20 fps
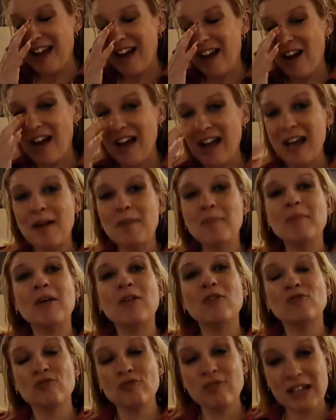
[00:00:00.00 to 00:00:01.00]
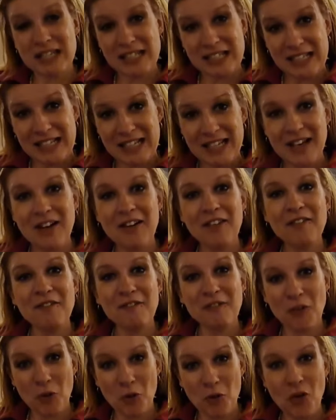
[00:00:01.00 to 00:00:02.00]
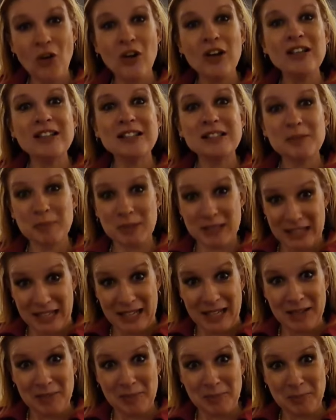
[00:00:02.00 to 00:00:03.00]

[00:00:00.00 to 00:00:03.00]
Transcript: I am ready for some sleep.